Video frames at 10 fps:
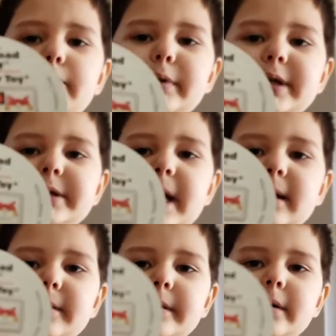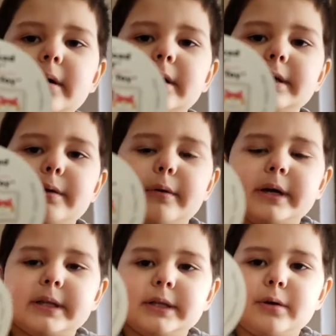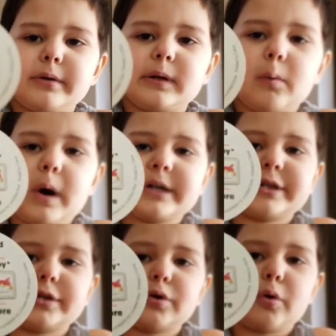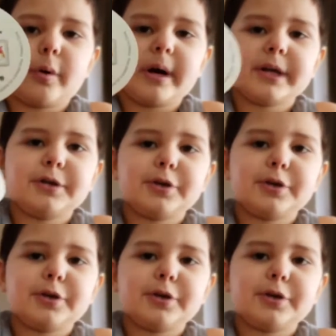When you download, you want to watch your toy,